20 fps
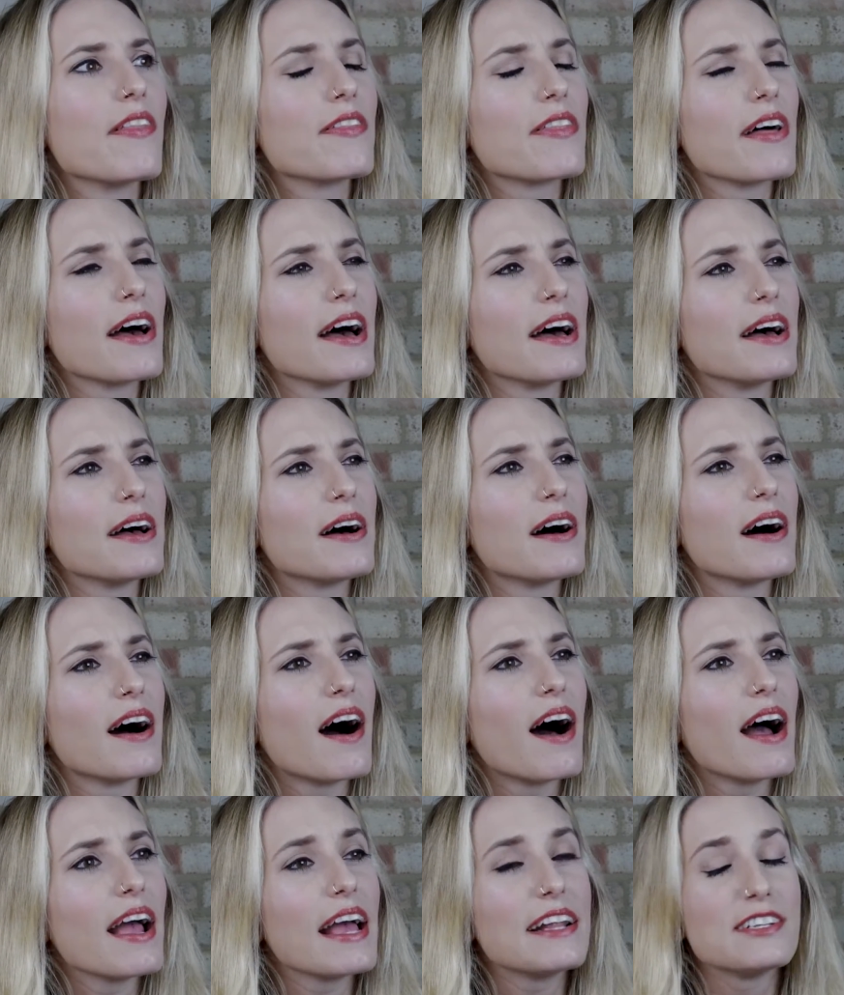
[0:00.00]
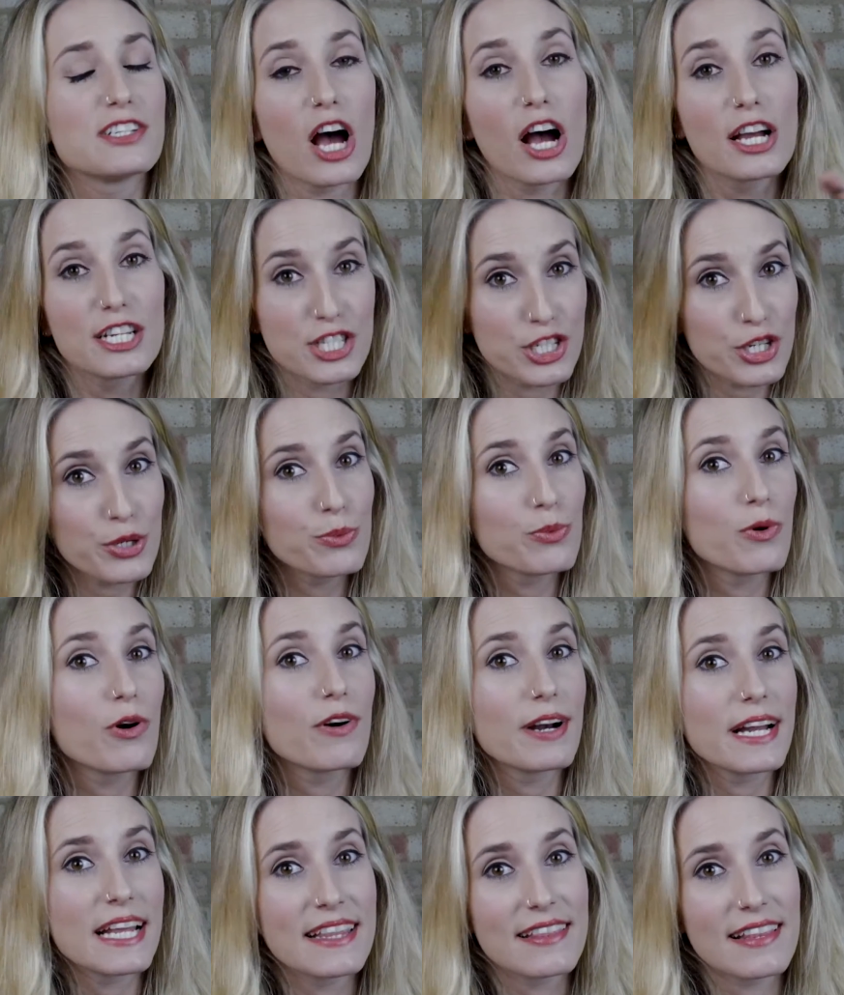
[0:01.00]
that I do
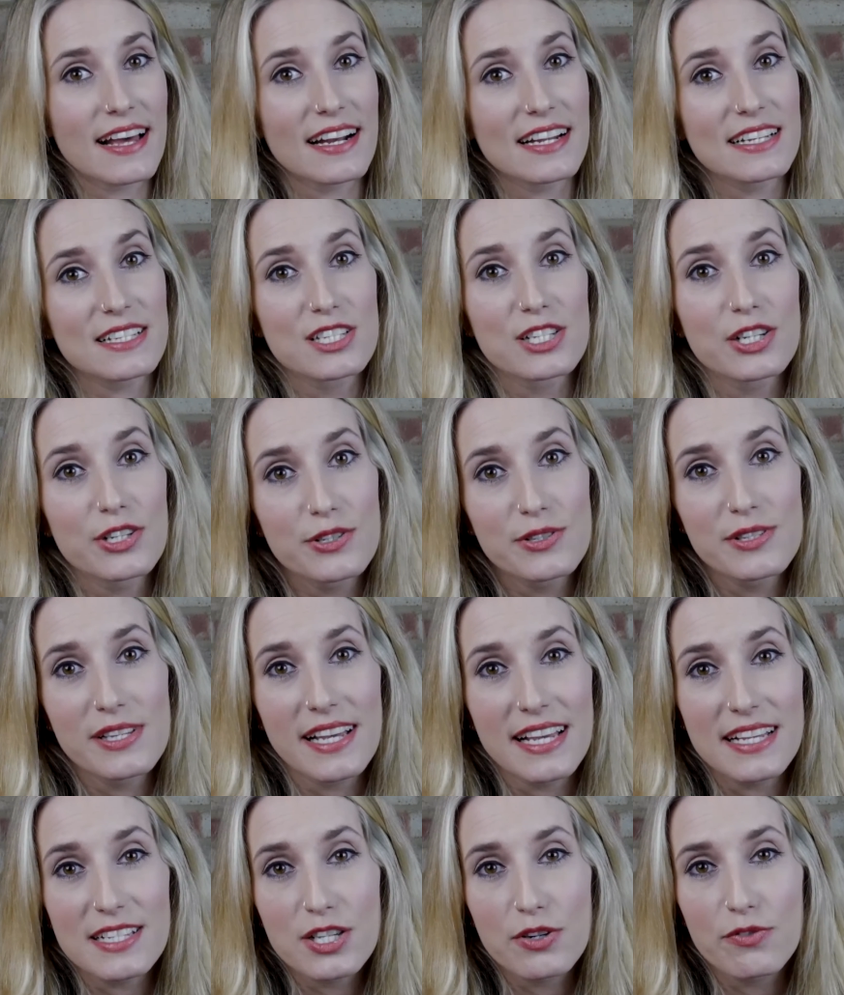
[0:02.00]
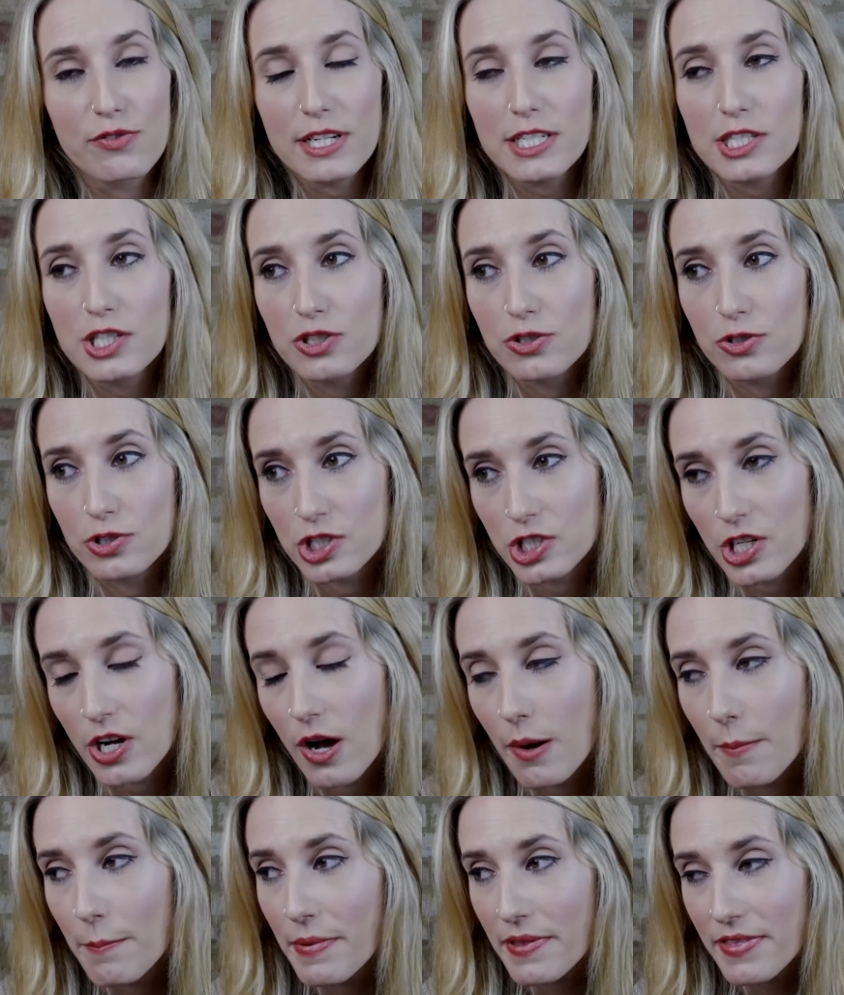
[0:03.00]
worry that it's losing its original
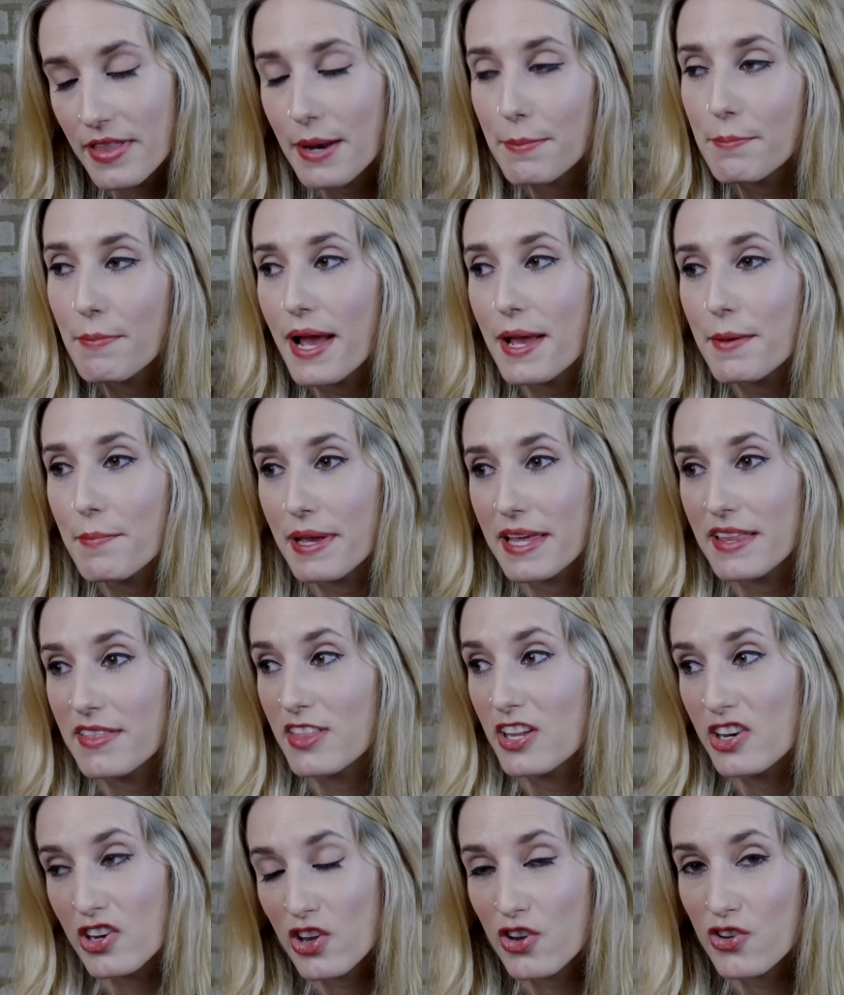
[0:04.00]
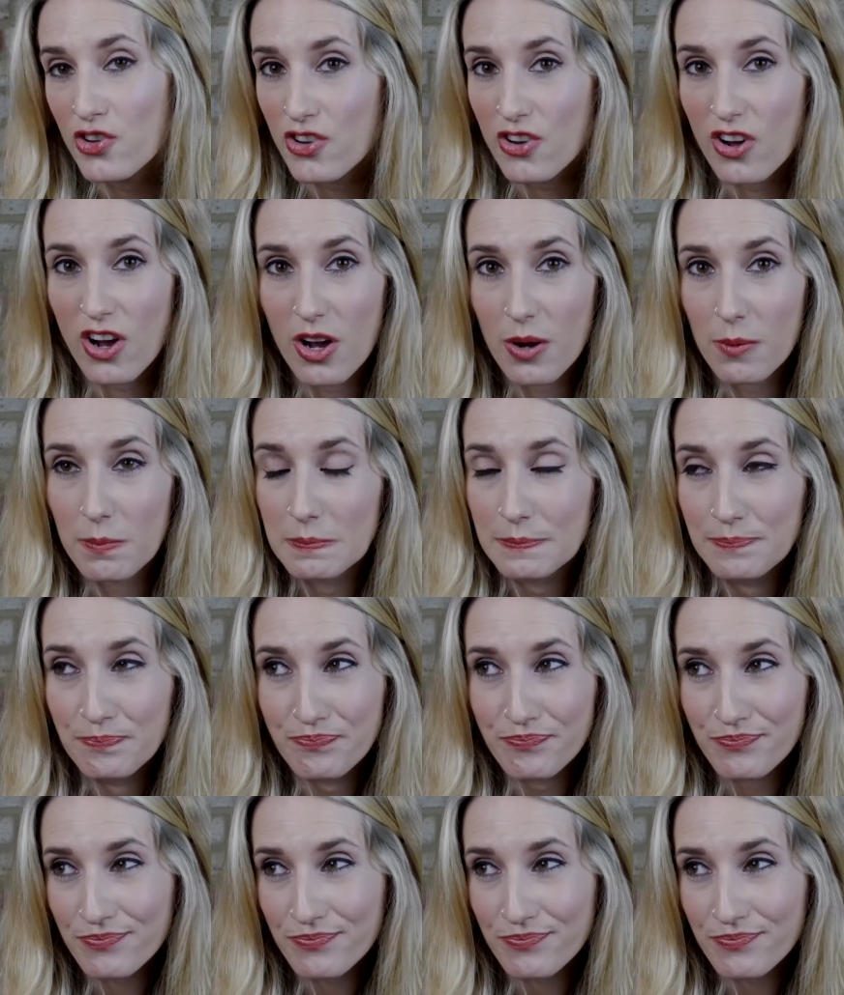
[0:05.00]
charm, but then maybe the new charm,